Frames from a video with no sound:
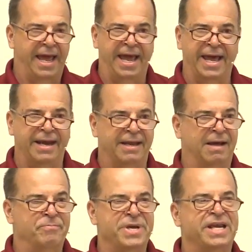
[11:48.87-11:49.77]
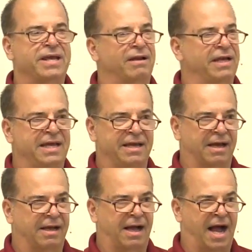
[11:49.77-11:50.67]
and immediately
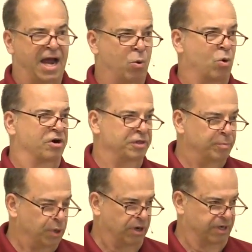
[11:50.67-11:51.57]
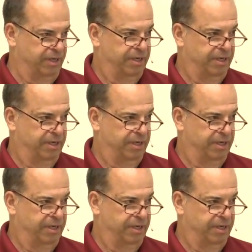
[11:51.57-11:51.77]
I ordered the book